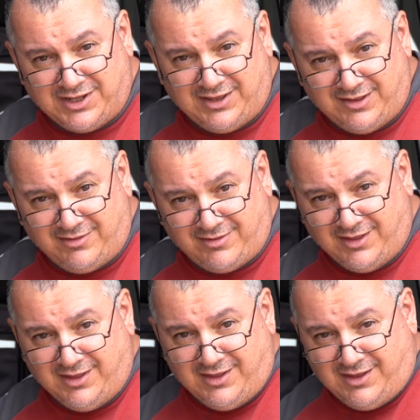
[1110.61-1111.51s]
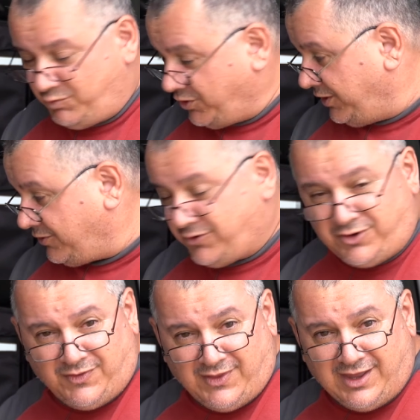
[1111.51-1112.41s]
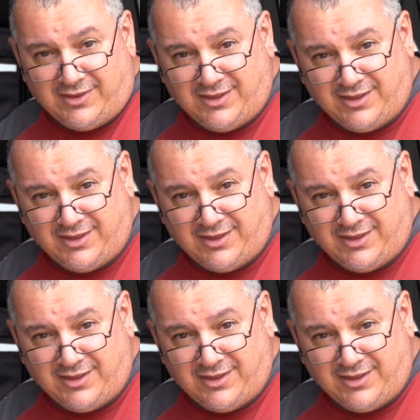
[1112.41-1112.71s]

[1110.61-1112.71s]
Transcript: is while you're cooking that.